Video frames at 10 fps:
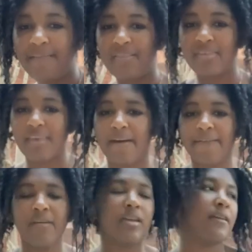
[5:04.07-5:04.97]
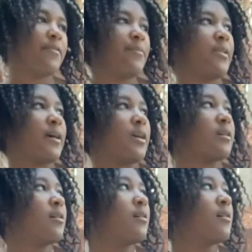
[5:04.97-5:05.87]
it. This outfit gives me, like,
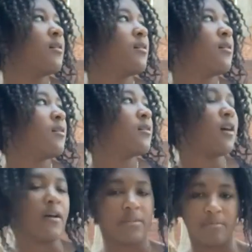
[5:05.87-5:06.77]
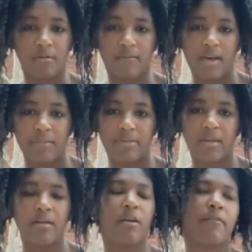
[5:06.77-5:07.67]
Gossip Girl vibes.
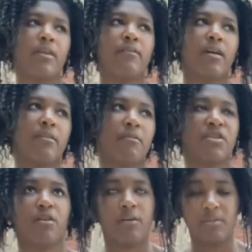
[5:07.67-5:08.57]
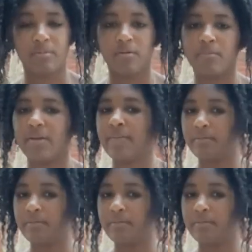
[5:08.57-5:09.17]
Like, I don't know if any of you guys watch Gossip Girl, but if you